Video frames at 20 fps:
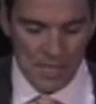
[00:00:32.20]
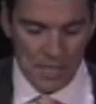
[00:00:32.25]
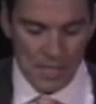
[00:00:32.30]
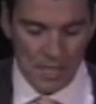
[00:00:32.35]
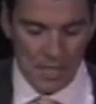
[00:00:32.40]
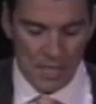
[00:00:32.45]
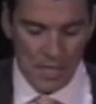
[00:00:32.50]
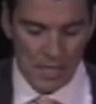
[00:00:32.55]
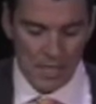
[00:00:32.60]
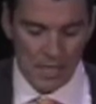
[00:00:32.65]

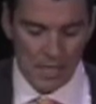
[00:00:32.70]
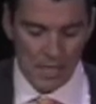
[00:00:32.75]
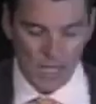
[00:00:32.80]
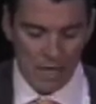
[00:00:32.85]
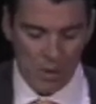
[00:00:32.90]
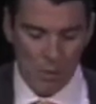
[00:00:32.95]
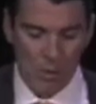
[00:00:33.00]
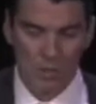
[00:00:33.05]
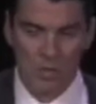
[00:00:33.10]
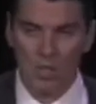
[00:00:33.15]
I
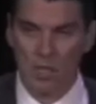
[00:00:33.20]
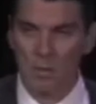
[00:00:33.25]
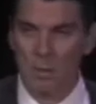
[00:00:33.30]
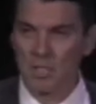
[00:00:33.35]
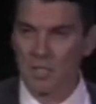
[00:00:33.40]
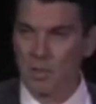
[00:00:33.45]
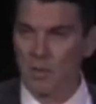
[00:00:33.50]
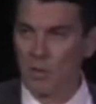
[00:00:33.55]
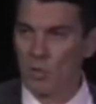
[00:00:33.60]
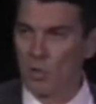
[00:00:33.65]
want to talk about
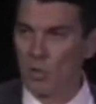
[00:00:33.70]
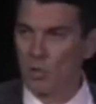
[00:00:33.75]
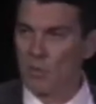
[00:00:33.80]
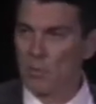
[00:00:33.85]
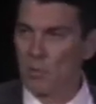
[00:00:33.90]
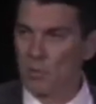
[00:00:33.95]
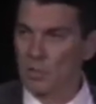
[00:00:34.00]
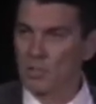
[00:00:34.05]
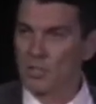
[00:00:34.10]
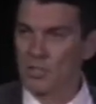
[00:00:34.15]
something really
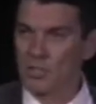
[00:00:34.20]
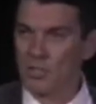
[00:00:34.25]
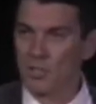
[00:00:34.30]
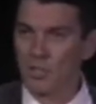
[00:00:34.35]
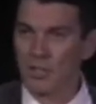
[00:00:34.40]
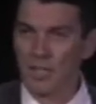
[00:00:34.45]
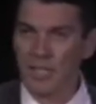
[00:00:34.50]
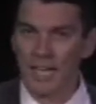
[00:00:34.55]
personal,